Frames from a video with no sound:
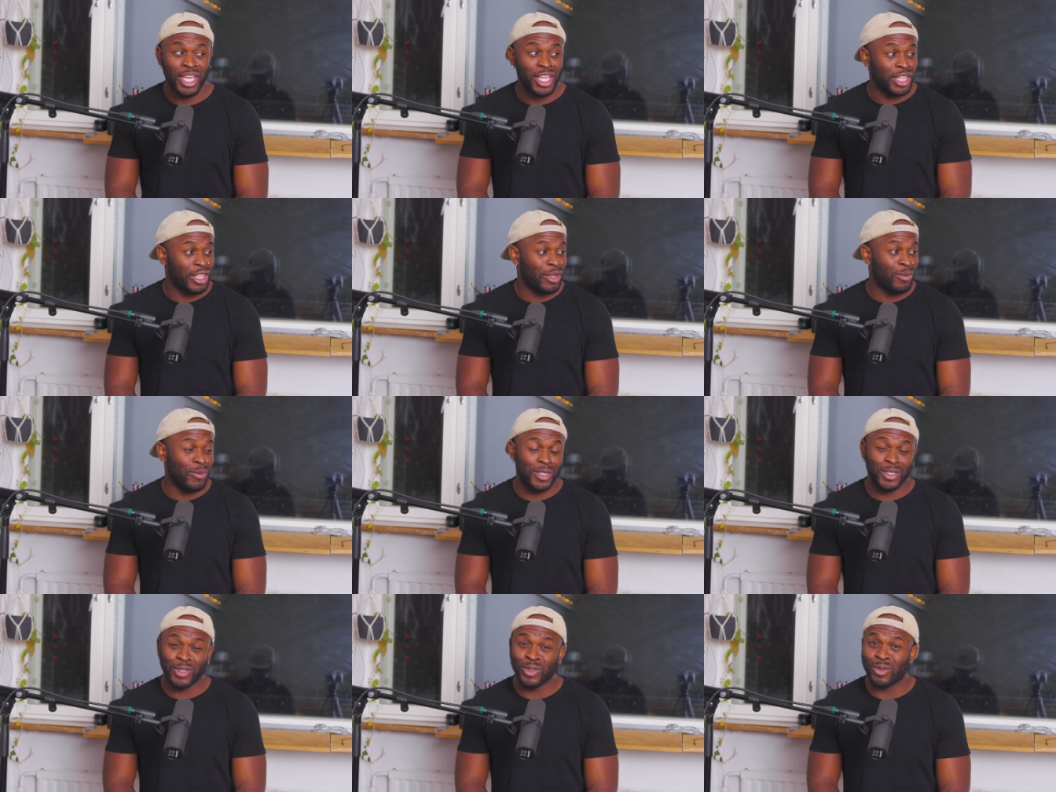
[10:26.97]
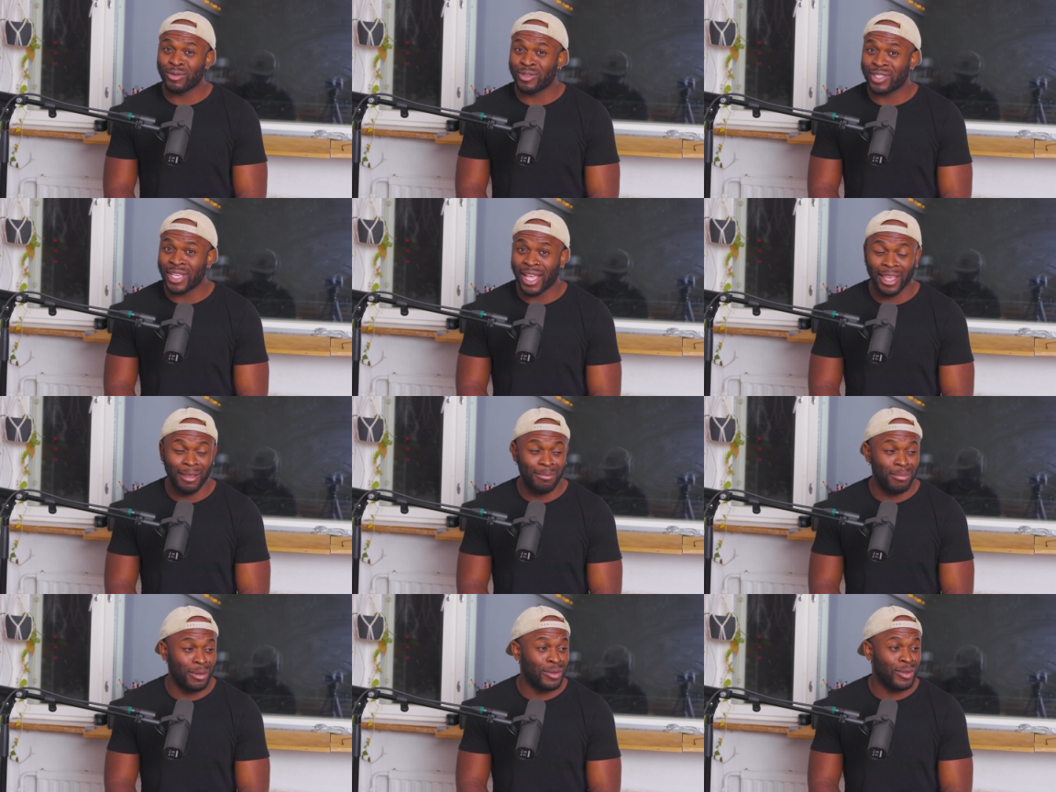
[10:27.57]
there was no
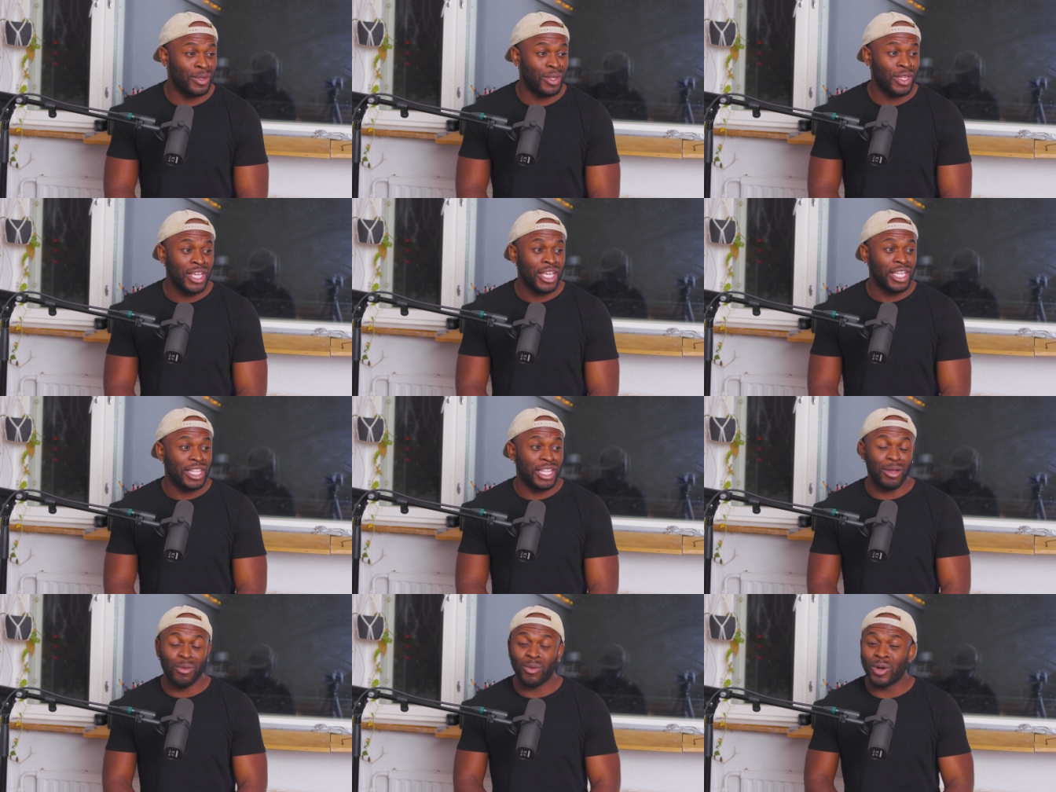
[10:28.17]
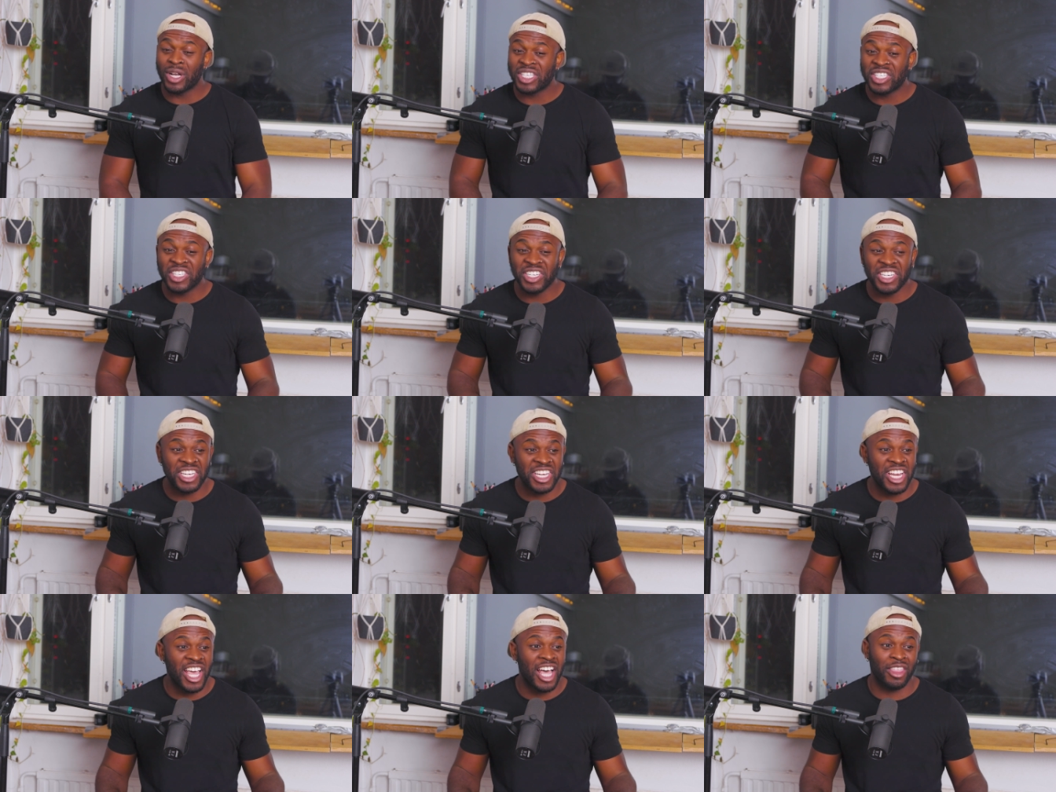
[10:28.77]
table, there was
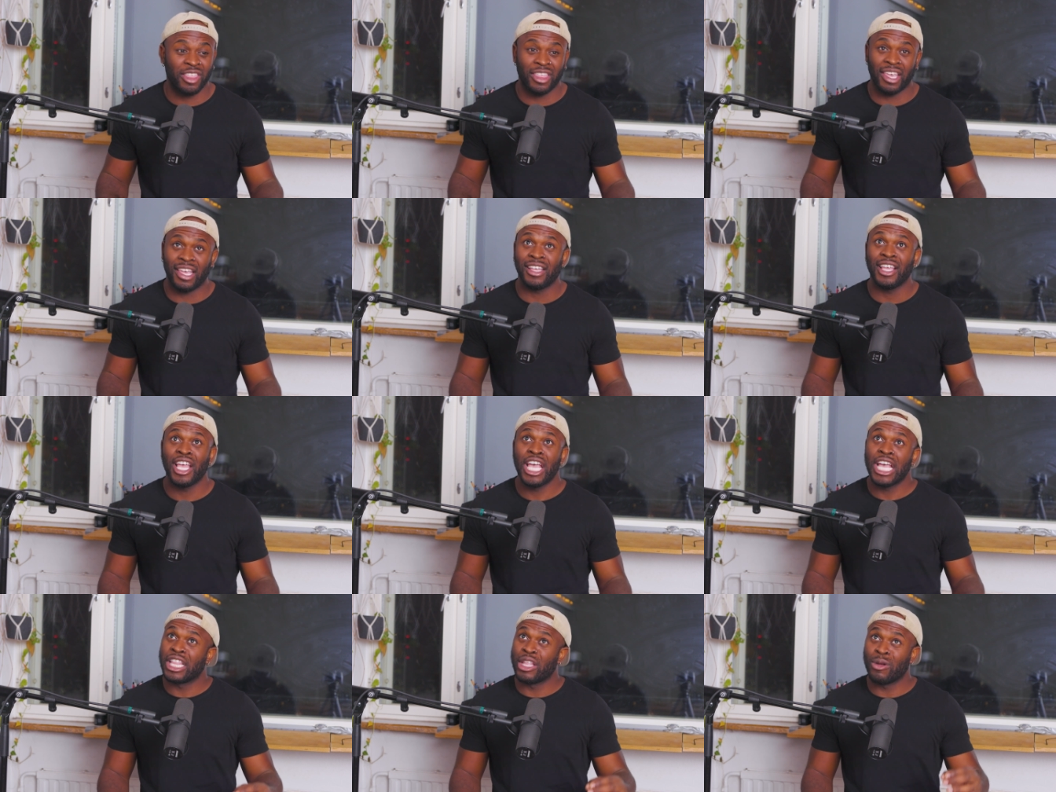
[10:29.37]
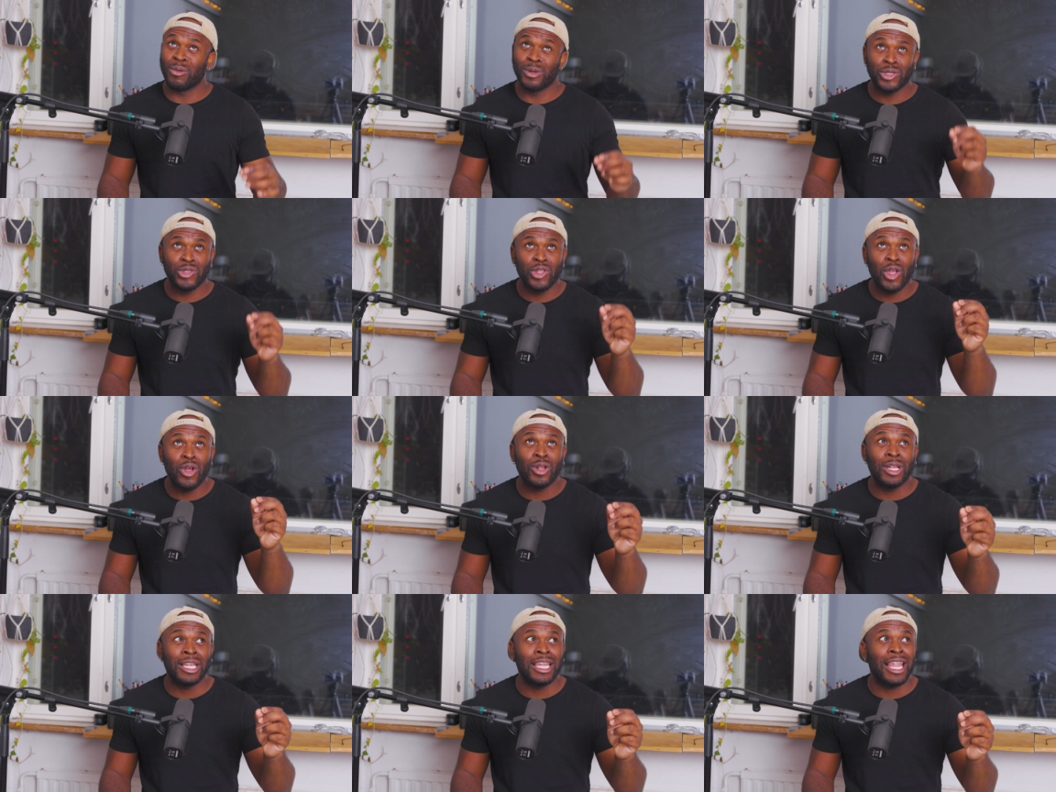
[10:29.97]
nothing, there was
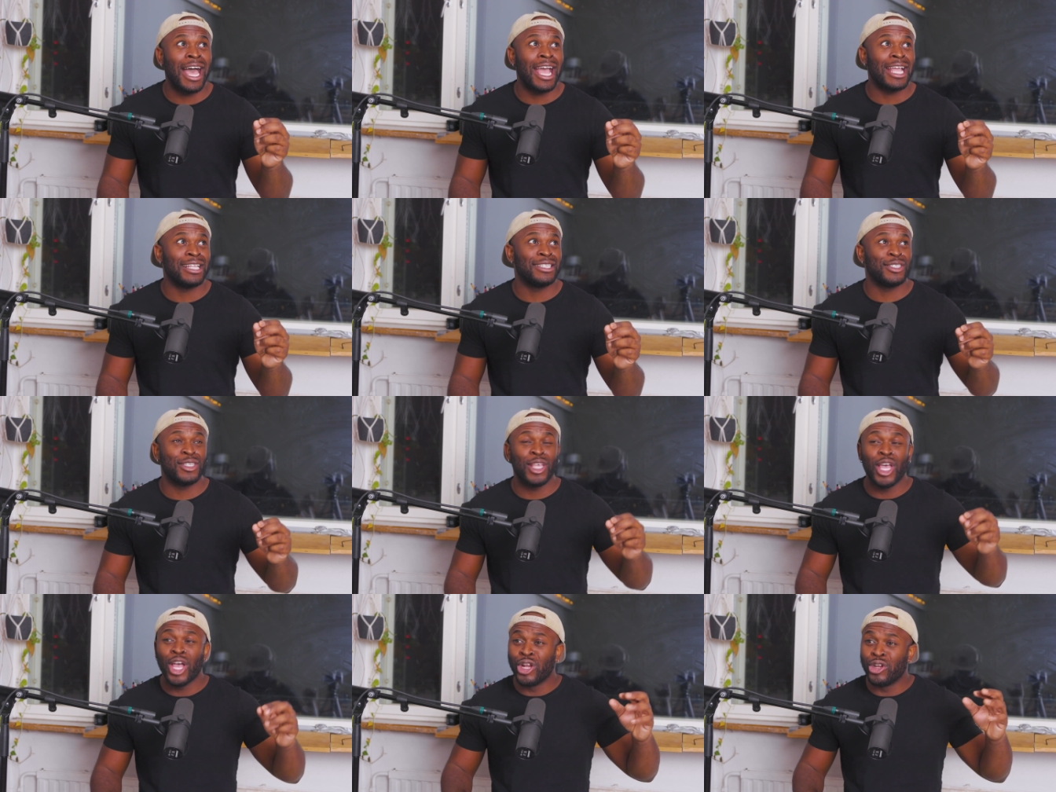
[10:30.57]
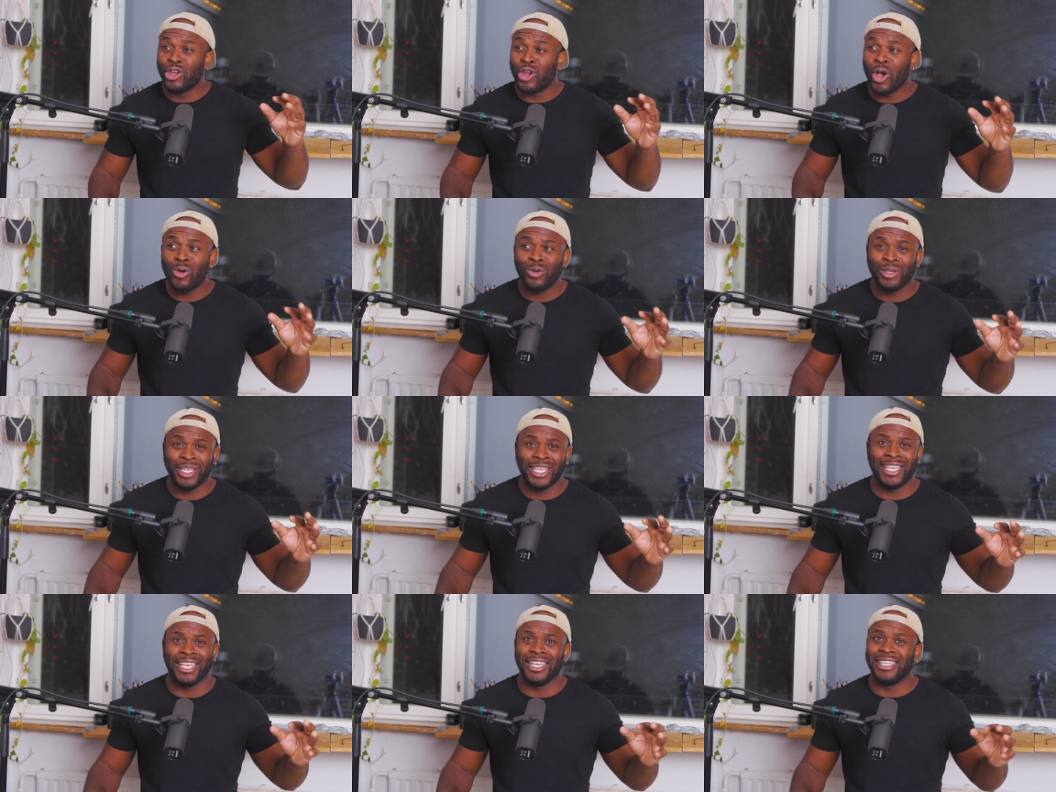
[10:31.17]
no lights, no
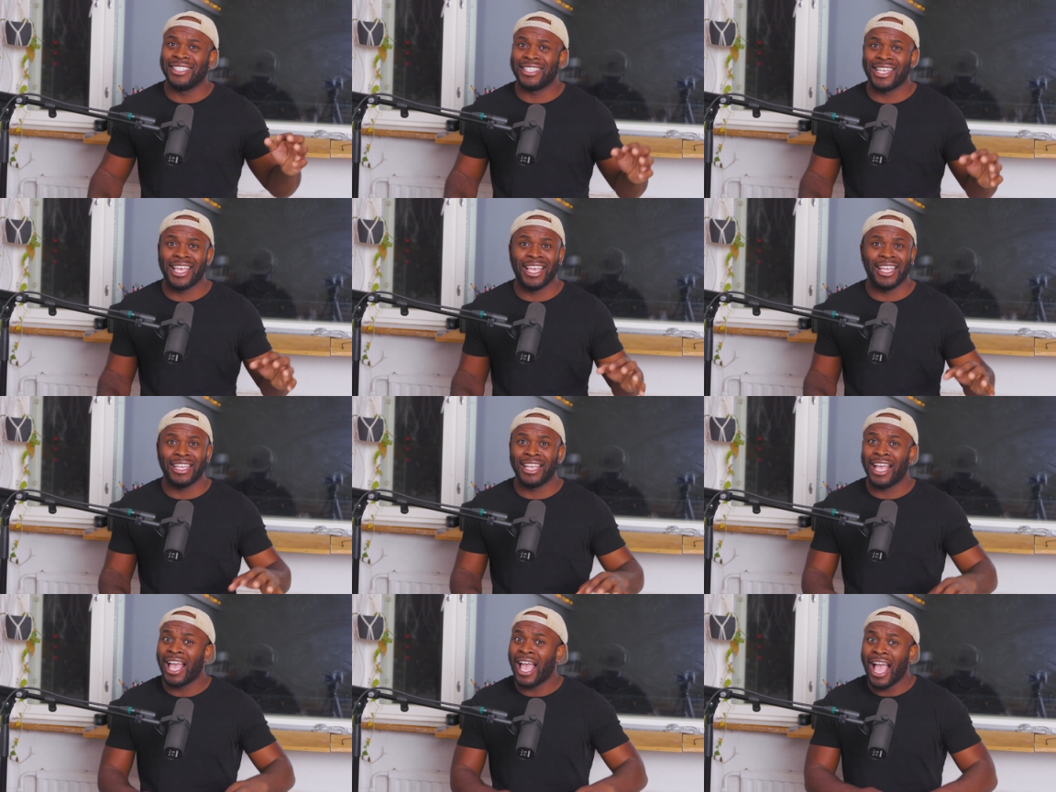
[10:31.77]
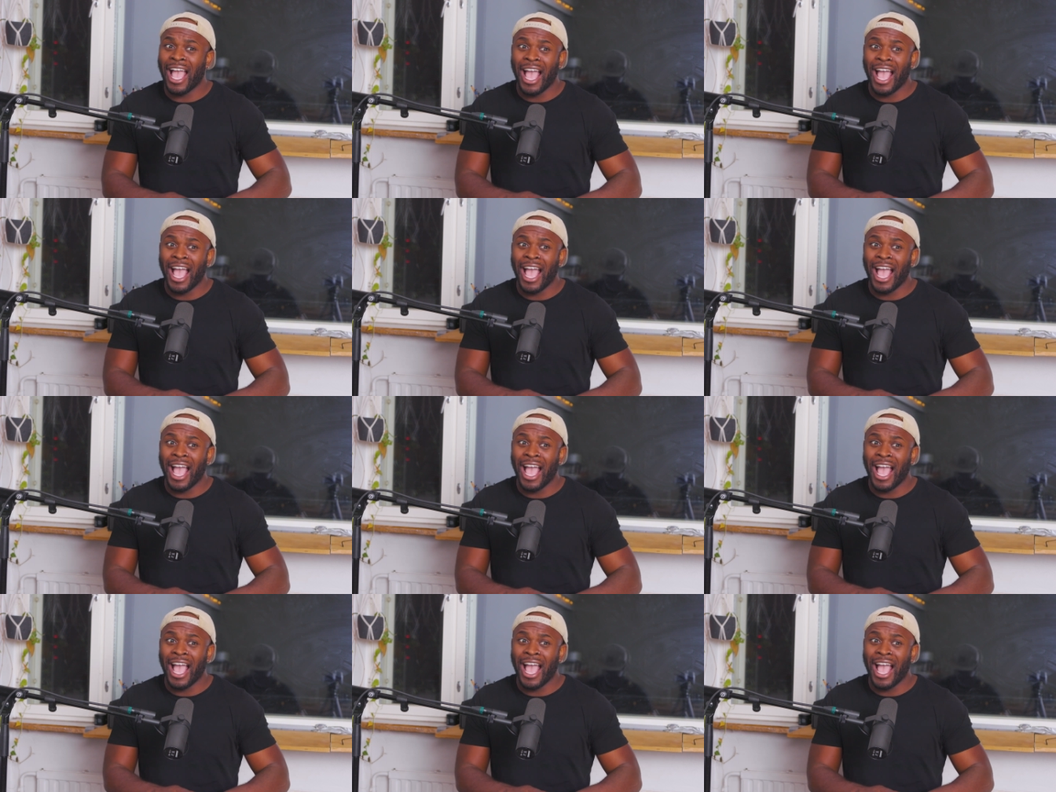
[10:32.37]
heating.